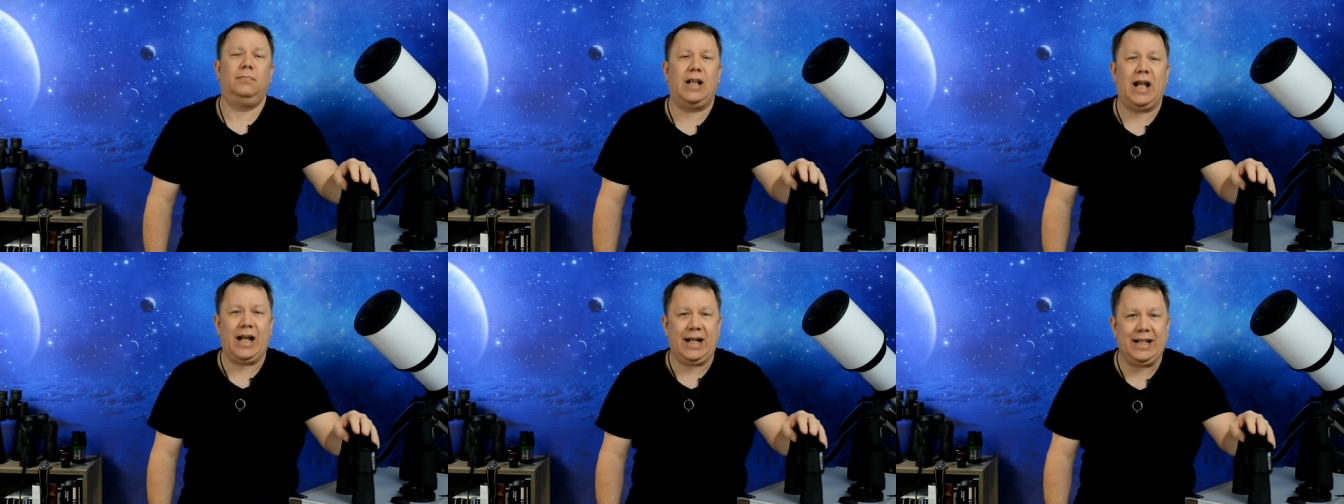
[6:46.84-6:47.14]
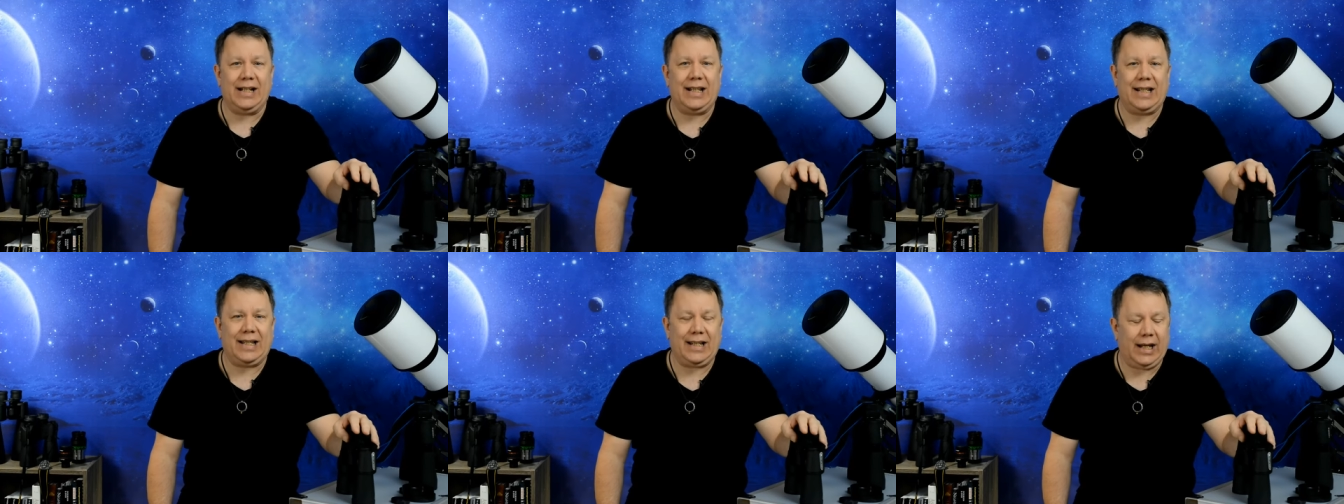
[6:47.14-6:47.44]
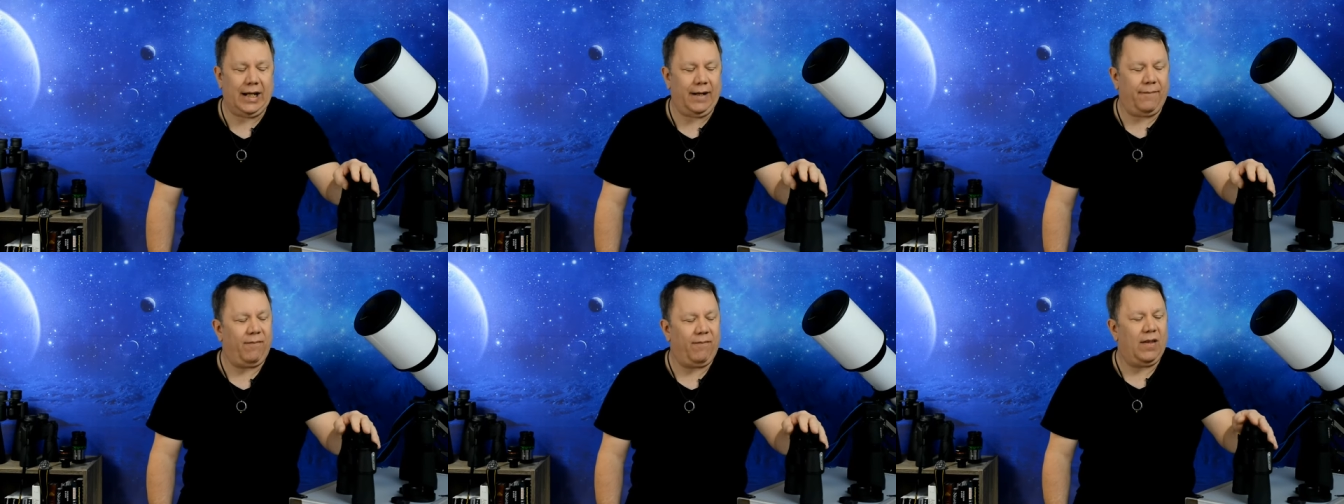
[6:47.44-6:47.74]
I can
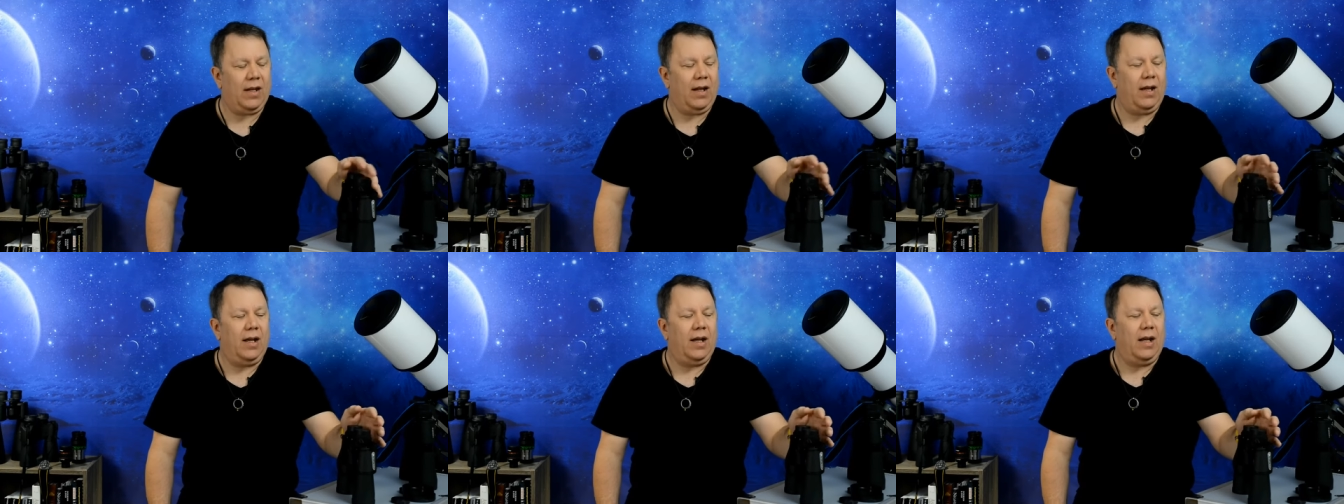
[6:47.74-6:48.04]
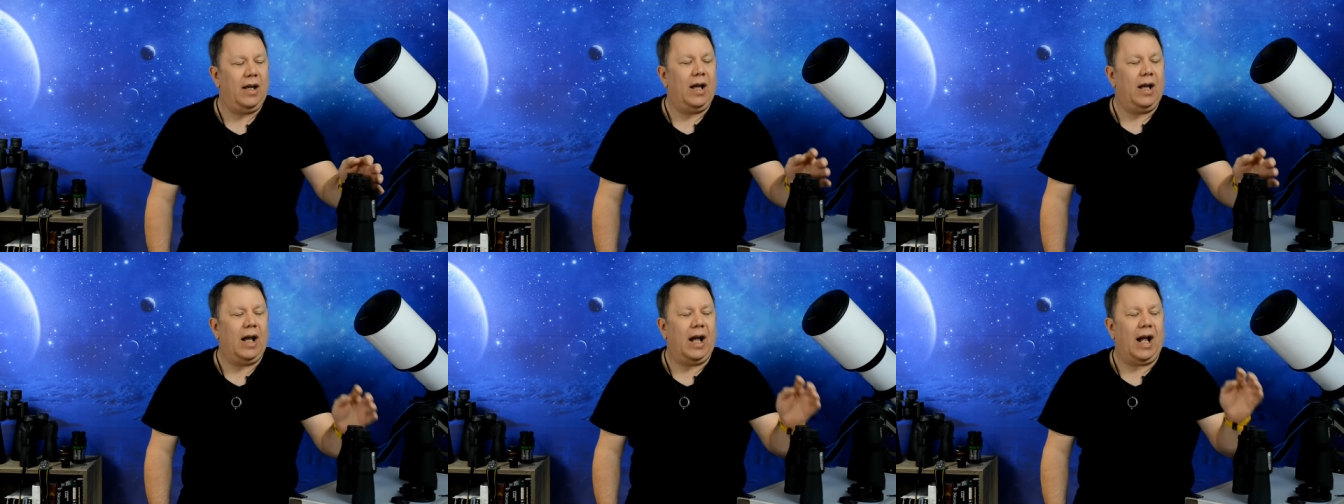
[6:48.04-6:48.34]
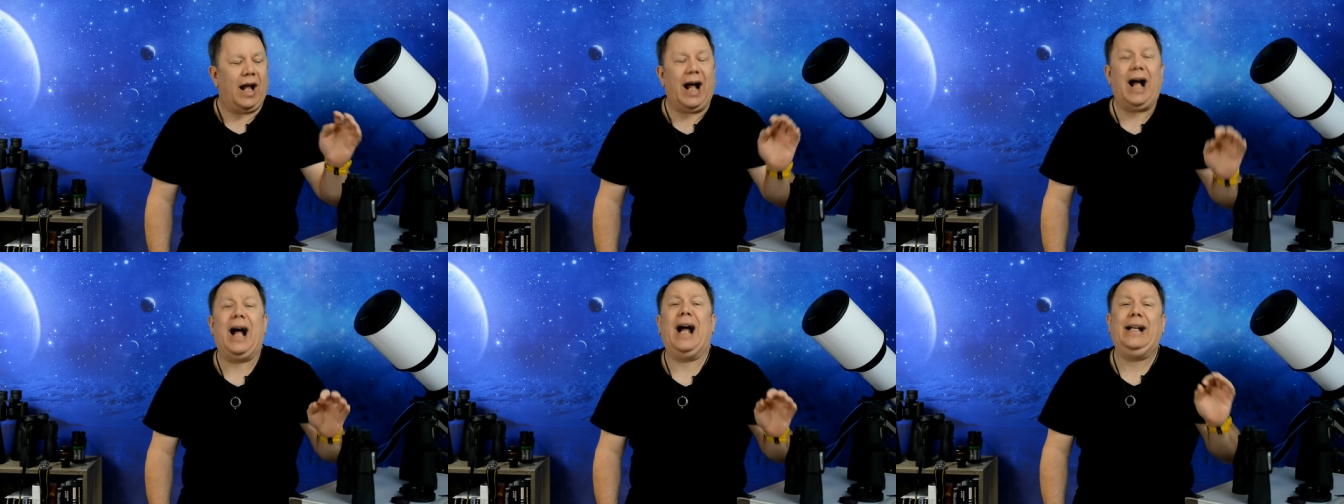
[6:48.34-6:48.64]
see.
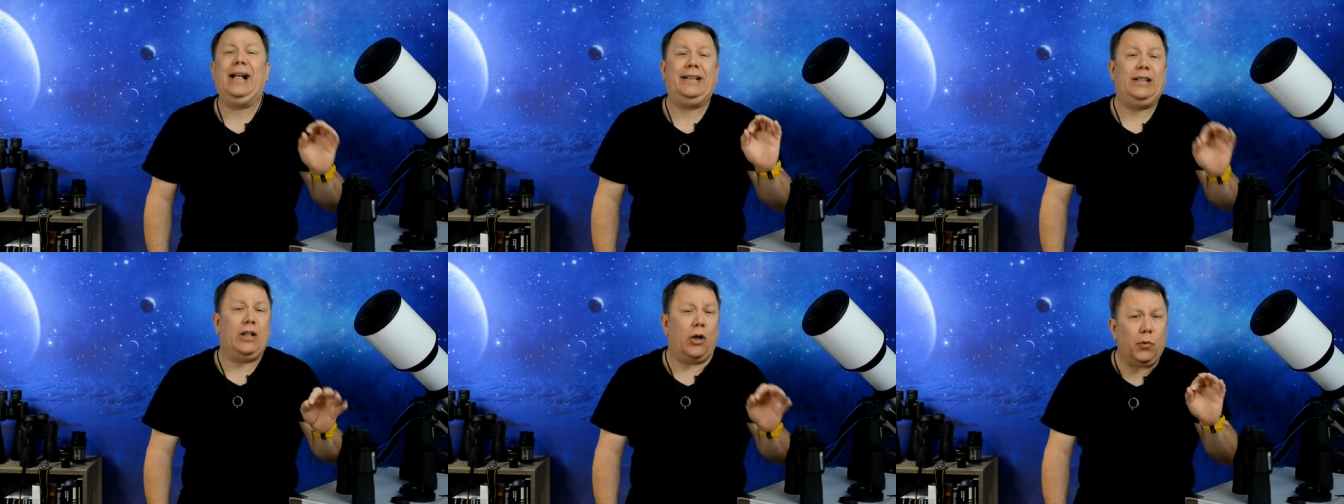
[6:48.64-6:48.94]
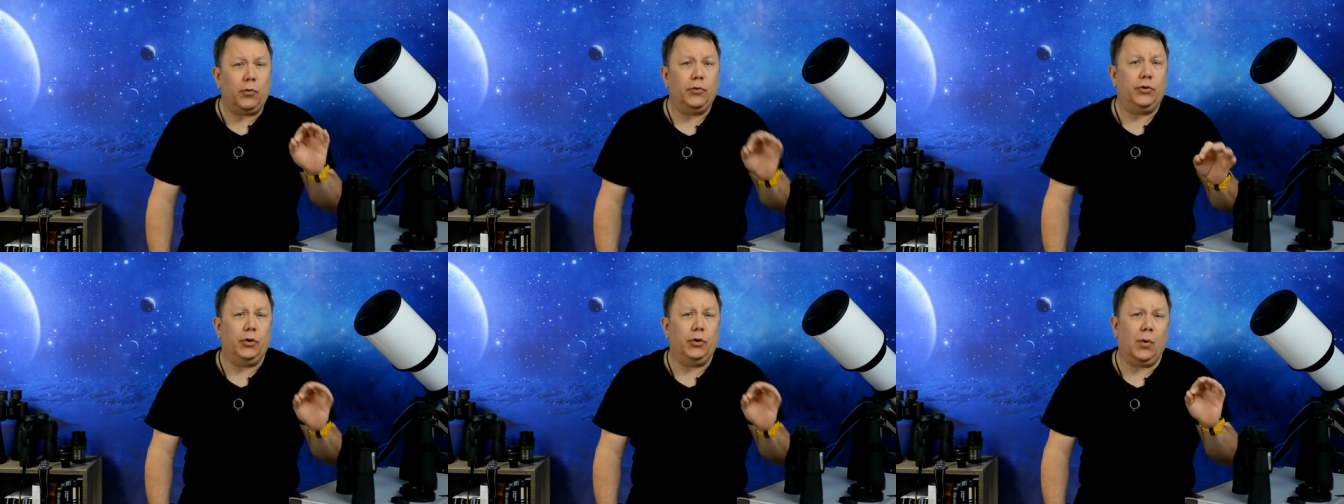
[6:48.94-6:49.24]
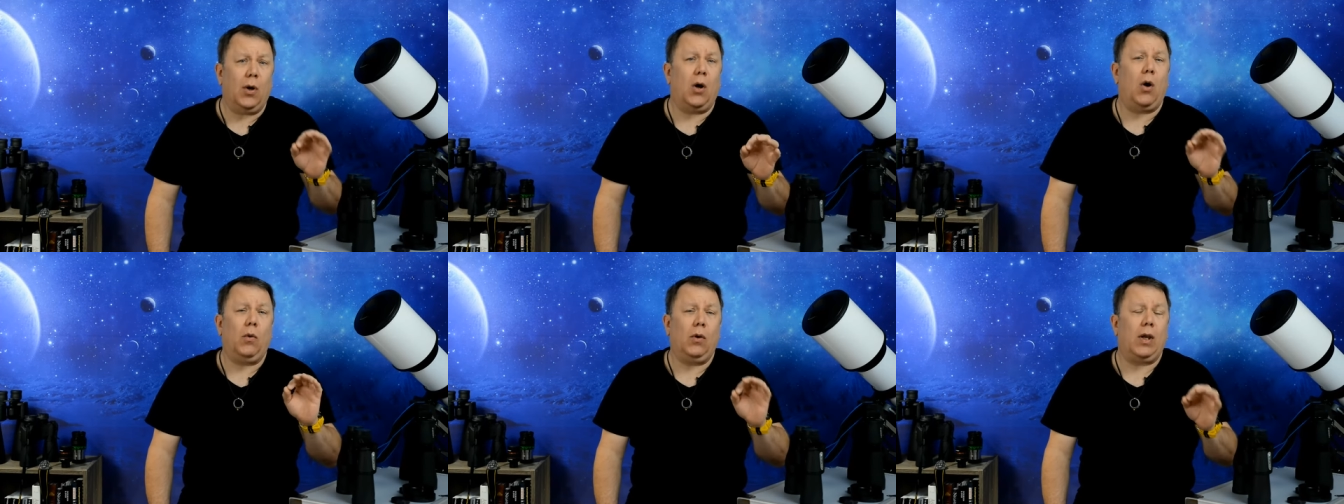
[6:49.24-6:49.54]
I don't
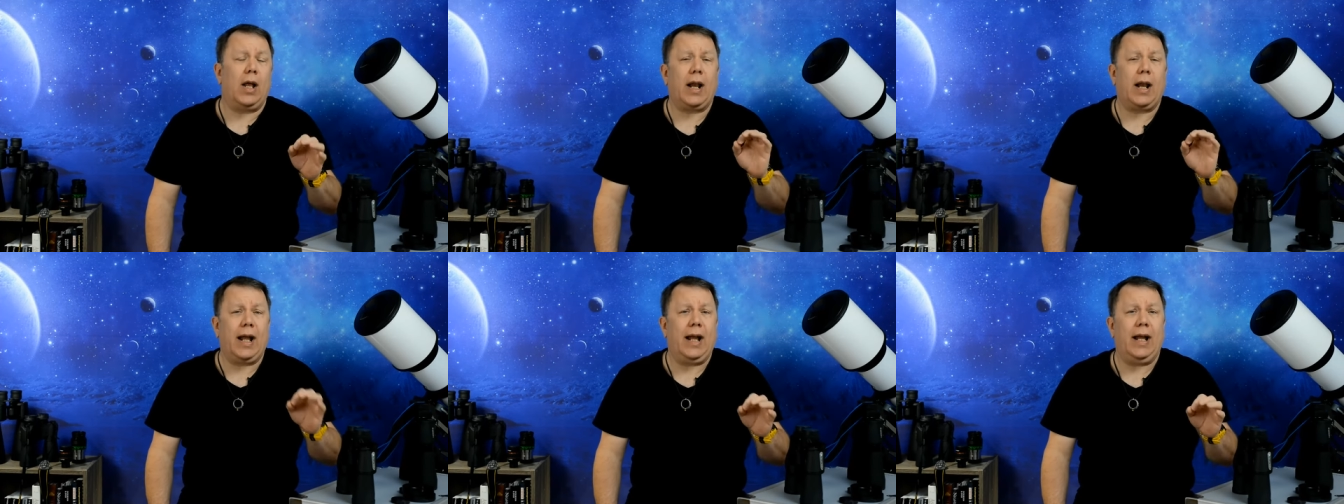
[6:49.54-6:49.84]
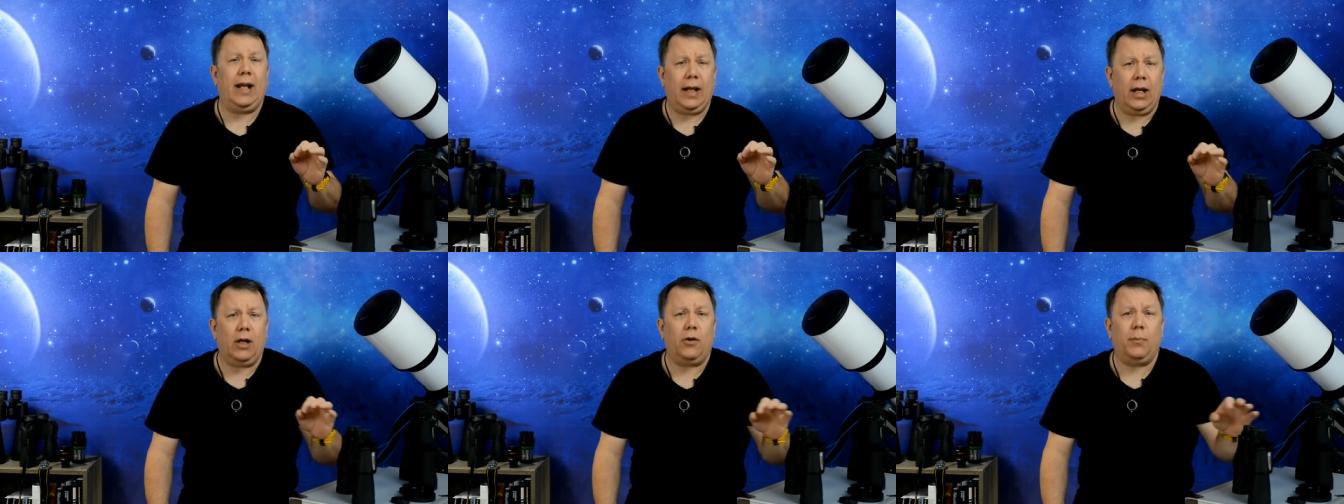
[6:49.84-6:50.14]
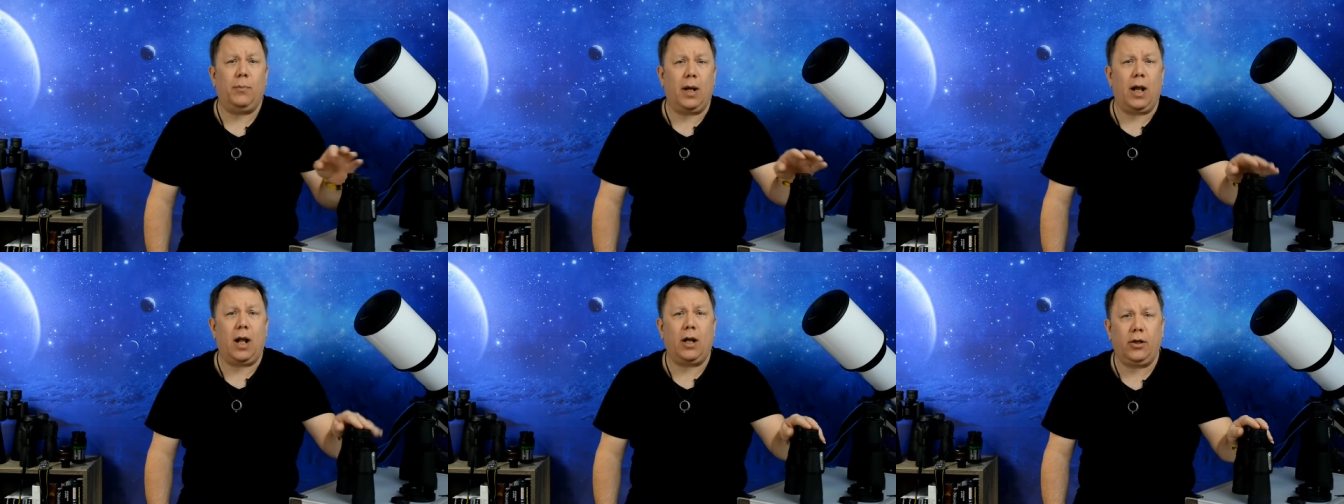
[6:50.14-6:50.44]
do a whole lot of
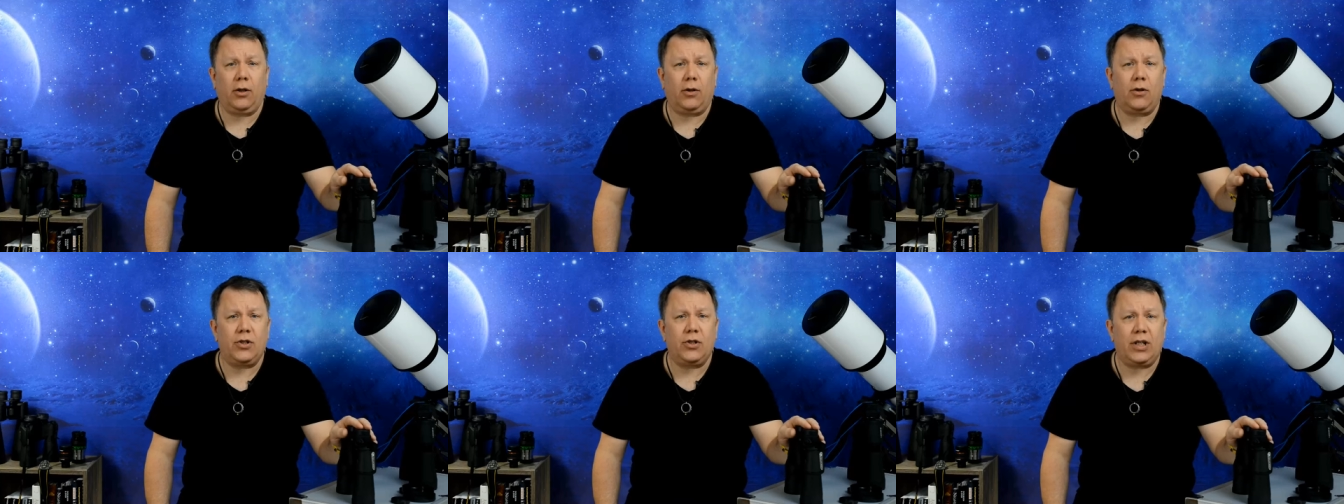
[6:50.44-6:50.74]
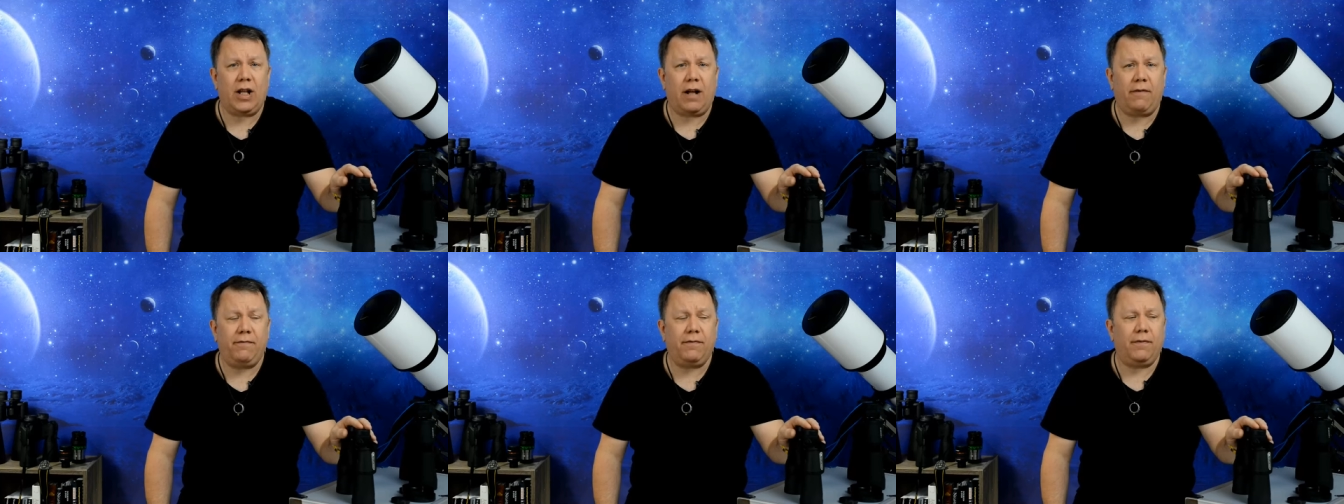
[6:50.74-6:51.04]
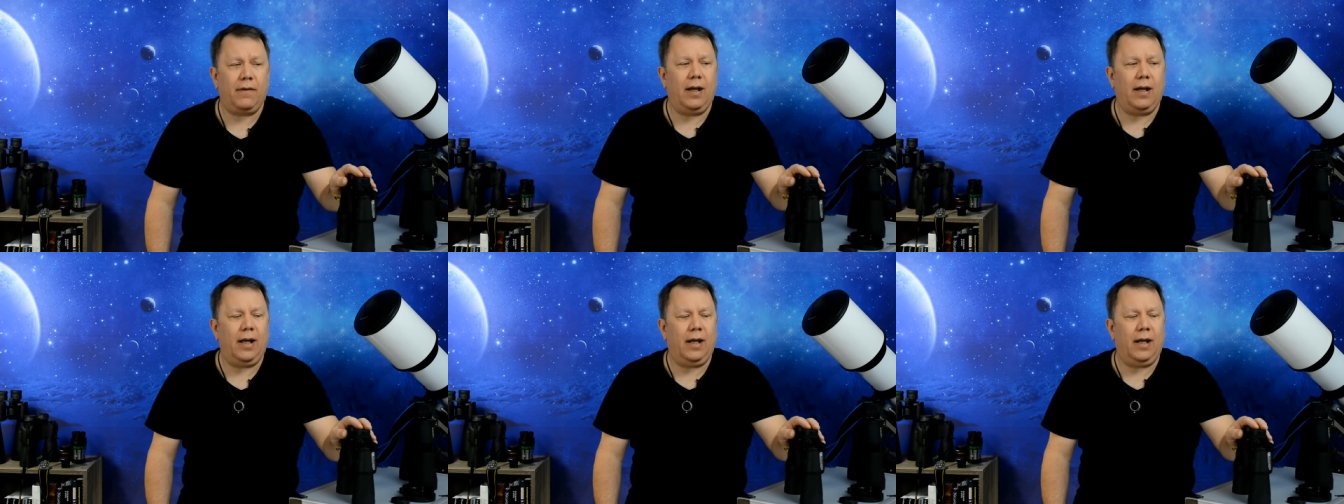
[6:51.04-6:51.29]
handheld binocular stuff,